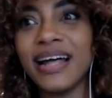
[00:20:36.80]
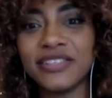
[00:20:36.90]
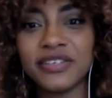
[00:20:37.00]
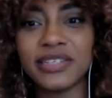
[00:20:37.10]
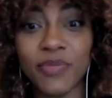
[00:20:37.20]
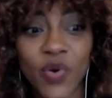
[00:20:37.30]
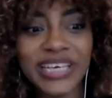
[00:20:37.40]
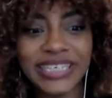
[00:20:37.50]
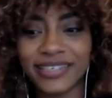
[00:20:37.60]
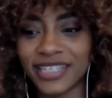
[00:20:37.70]
answer some
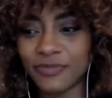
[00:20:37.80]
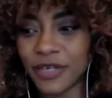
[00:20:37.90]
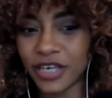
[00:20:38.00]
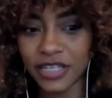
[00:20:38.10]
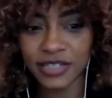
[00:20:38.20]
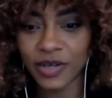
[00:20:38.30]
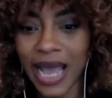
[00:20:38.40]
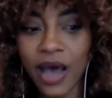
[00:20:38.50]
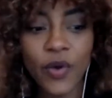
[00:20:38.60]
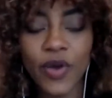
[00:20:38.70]
questions, because
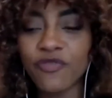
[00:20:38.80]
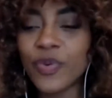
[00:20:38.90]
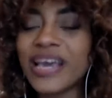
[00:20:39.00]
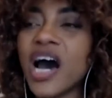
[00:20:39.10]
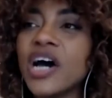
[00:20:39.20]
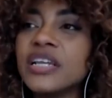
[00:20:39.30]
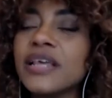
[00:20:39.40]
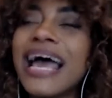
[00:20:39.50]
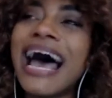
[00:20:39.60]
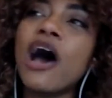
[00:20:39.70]
how
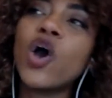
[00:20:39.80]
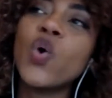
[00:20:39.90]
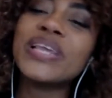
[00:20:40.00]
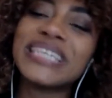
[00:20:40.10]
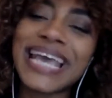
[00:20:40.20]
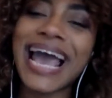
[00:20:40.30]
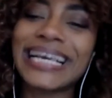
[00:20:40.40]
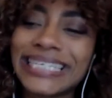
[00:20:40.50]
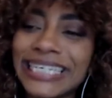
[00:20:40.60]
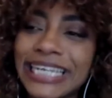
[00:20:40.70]
can we take
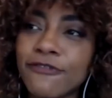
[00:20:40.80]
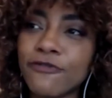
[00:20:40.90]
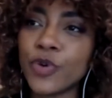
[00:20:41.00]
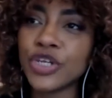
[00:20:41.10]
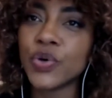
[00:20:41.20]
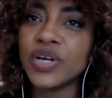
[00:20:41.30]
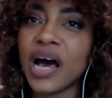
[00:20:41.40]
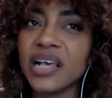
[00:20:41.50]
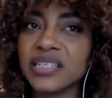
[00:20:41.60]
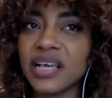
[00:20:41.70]
action if we don't
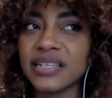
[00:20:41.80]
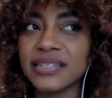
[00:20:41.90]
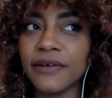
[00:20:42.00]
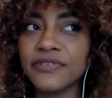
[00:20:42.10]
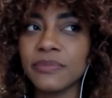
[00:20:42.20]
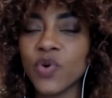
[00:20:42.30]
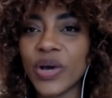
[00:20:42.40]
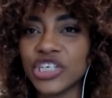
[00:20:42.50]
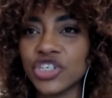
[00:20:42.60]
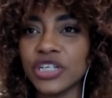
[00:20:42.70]
ask ourselves some
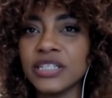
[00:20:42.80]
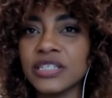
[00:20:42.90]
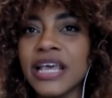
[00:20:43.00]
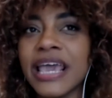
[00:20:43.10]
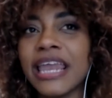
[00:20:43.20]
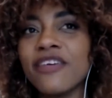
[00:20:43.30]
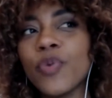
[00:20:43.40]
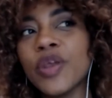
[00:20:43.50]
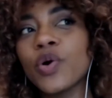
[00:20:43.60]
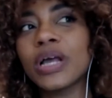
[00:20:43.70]
questions, and
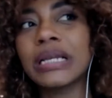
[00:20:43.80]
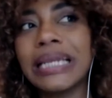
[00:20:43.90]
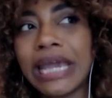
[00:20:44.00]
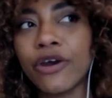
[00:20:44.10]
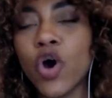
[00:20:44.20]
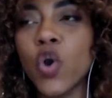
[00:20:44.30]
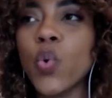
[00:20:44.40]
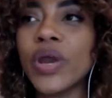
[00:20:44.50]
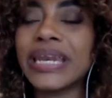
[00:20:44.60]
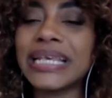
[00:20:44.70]
if we're not clear on
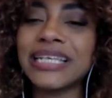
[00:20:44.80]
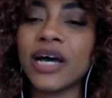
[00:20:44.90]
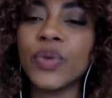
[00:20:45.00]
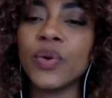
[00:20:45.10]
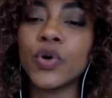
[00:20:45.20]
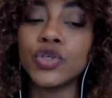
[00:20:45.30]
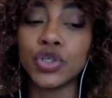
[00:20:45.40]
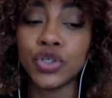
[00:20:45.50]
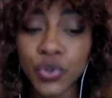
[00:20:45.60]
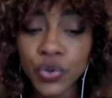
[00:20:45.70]
what it is that we want
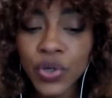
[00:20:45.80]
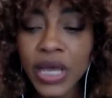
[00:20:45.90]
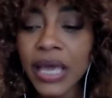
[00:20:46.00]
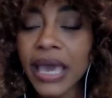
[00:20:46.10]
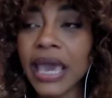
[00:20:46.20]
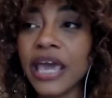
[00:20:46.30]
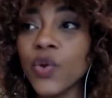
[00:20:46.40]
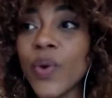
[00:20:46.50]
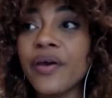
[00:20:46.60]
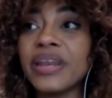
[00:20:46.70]
to do
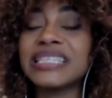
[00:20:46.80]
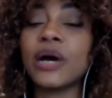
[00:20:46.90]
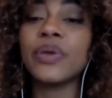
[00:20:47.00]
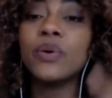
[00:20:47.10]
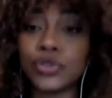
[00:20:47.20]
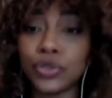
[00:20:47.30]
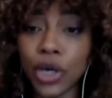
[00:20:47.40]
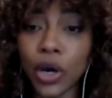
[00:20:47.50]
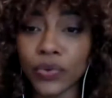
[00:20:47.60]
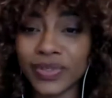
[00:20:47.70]
and where it is that we to
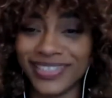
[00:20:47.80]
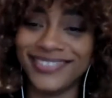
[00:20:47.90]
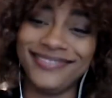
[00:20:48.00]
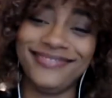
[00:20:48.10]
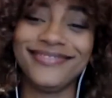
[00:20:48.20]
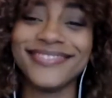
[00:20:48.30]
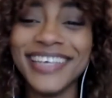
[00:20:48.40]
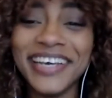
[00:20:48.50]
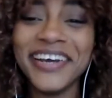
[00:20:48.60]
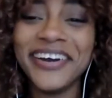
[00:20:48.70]
go,
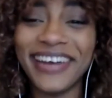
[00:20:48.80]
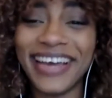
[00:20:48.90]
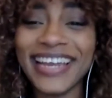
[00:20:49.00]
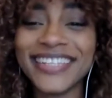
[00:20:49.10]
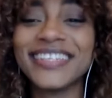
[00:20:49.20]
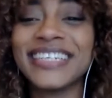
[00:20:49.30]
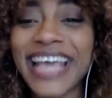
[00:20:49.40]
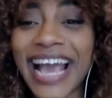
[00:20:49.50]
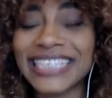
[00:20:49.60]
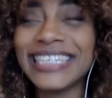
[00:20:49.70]
right? So to
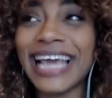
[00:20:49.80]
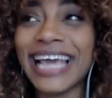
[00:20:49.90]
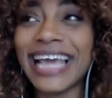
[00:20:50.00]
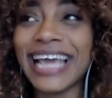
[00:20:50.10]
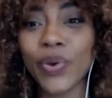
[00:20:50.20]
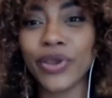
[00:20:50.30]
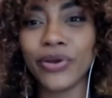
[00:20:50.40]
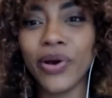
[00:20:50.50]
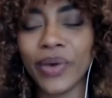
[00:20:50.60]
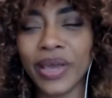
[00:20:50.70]
take action, you have to know where you're
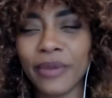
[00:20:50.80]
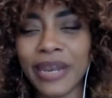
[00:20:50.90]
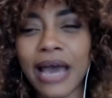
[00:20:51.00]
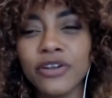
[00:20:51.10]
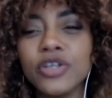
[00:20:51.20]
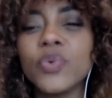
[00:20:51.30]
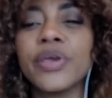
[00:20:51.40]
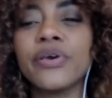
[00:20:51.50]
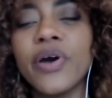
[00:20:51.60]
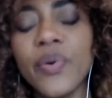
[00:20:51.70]
going. But how do you know
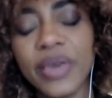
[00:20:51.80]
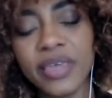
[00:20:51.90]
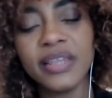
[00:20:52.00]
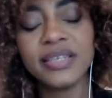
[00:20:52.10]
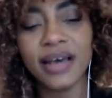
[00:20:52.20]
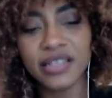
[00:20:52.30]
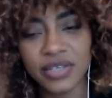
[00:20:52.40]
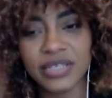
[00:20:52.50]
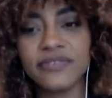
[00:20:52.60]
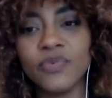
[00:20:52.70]
where you're going? You need to ask
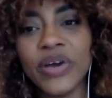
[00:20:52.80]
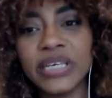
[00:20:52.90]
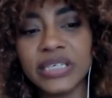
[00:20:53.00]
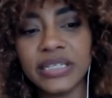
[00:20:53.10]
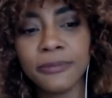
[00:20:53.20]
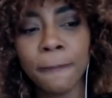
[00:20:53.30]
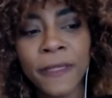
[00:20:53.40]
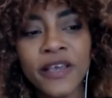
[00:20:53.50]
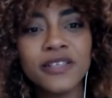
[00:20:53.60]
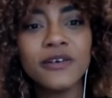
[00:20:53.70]
yourself some questions.
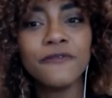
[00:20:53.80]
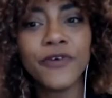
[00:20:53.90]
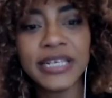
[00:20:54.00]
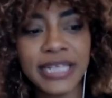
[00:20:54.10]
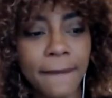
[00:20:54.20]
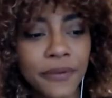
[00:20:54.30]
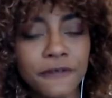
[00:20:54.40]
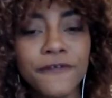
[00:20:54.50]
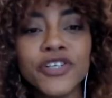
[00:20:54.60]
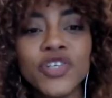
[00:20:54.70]
So for example,
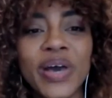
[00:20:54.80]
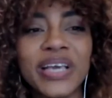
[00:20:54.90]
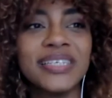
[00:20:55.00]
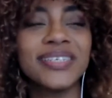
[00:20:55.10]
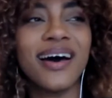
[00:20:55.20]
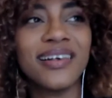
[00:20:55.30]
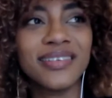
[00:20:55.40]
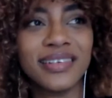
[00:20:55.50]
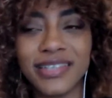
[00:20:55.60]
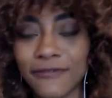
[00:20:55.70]
the first question to
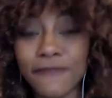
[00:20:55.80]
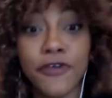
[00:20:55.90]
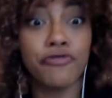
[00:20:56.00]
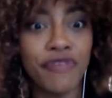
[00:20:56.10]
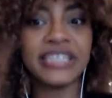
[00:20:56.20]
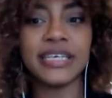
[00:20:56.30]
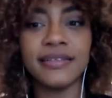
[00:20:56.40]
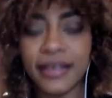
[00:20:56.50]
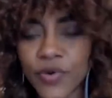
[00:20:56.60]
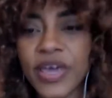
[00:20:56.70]
ask yourself, if you're ready,
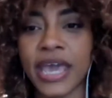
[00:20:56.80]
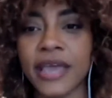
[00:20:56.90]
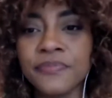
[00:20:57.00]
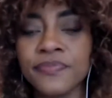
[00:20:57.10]
like, okay,